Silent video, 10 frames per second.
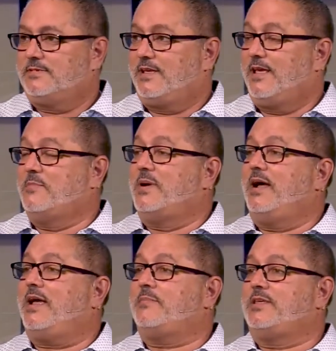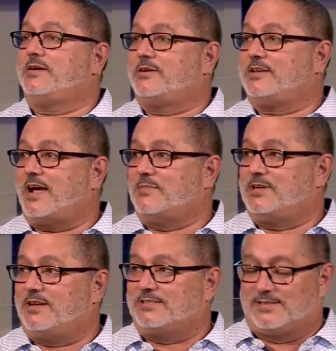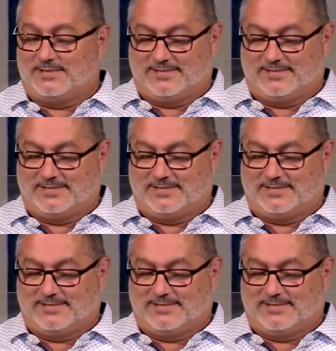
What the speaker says: In Miami, they were a dime a dozen.